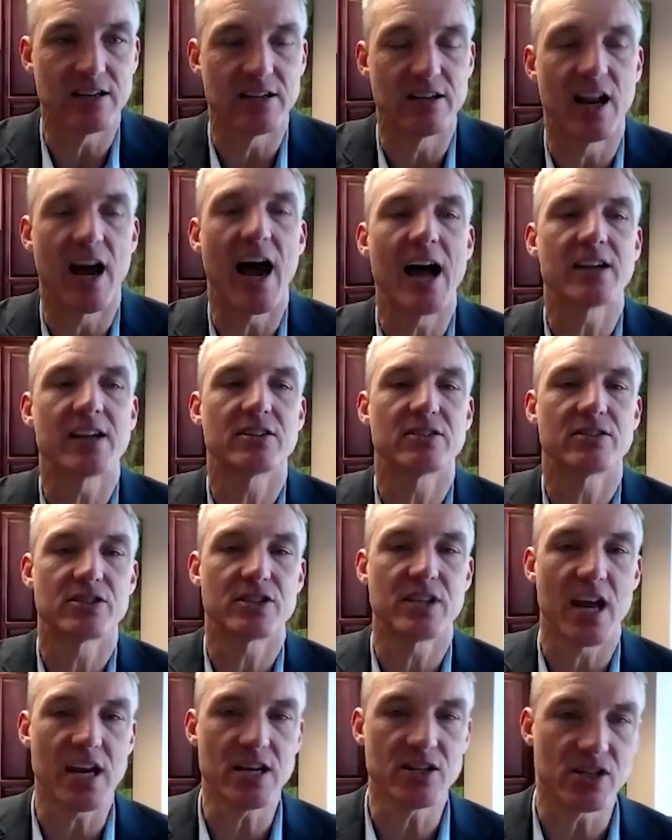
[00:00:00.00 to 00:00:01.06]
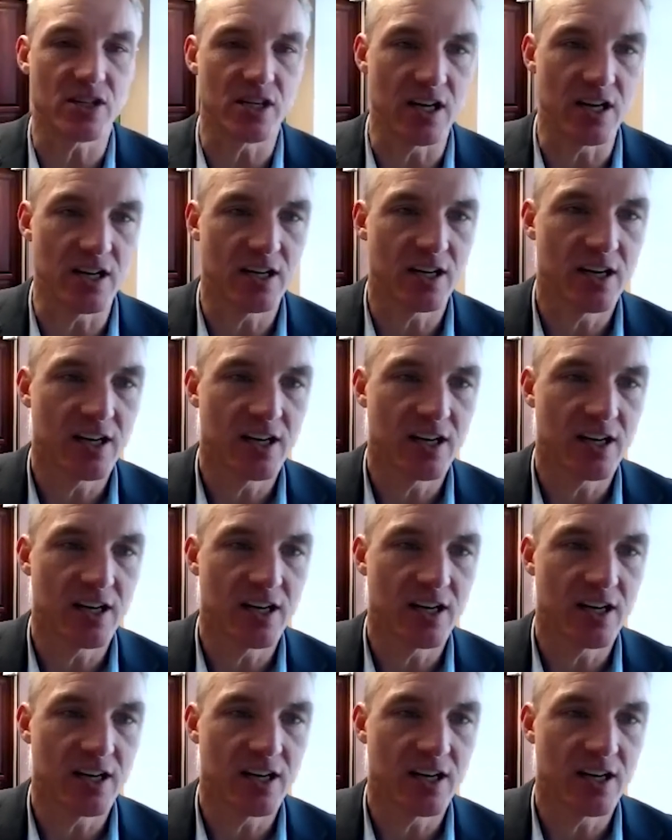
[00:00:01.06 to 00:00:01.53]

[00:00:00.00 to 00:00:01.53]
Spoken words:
Not Stacy.